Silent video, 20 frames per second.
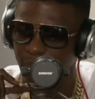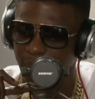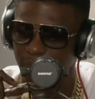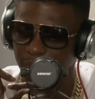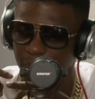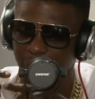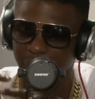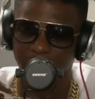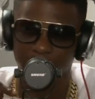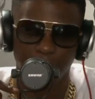
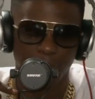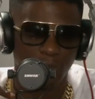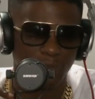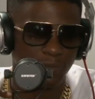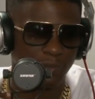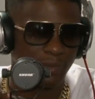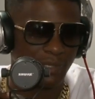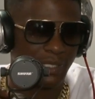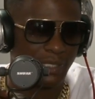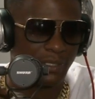Meek supposed
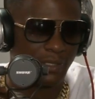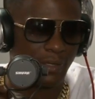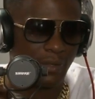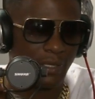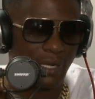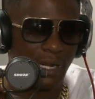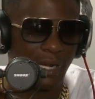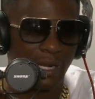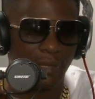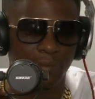to be getting on
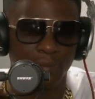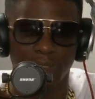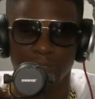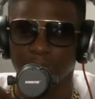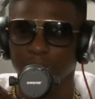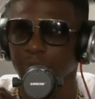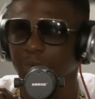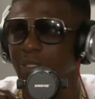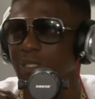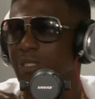the album
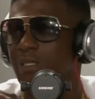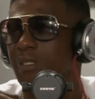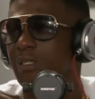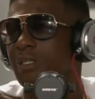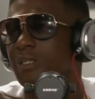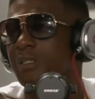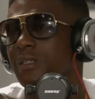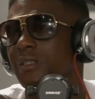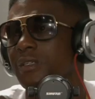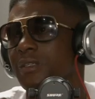this week,
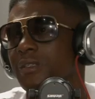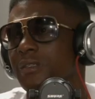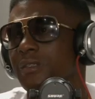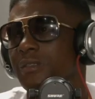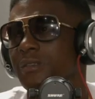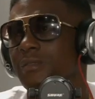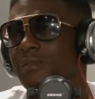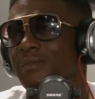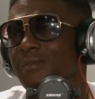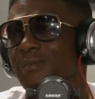and
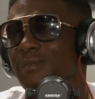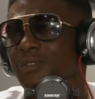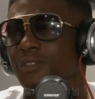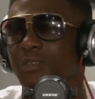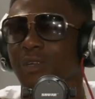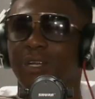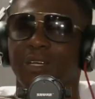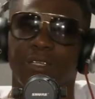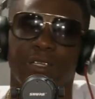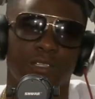we're
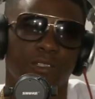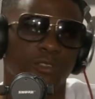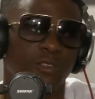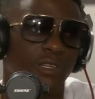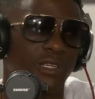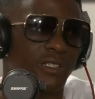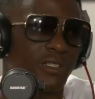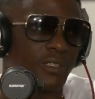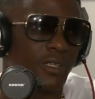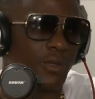trying to get
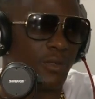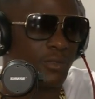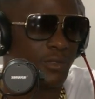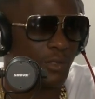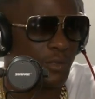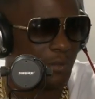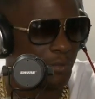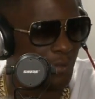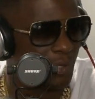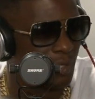Trey Songz
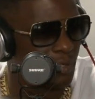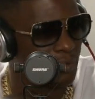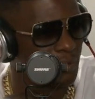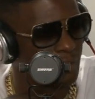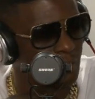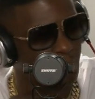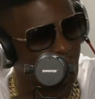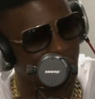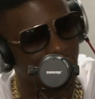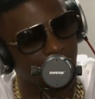on the record
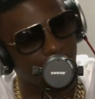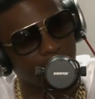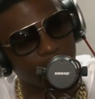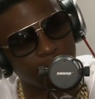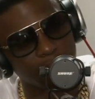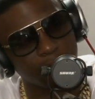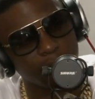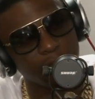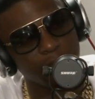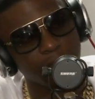this week
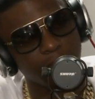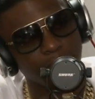also.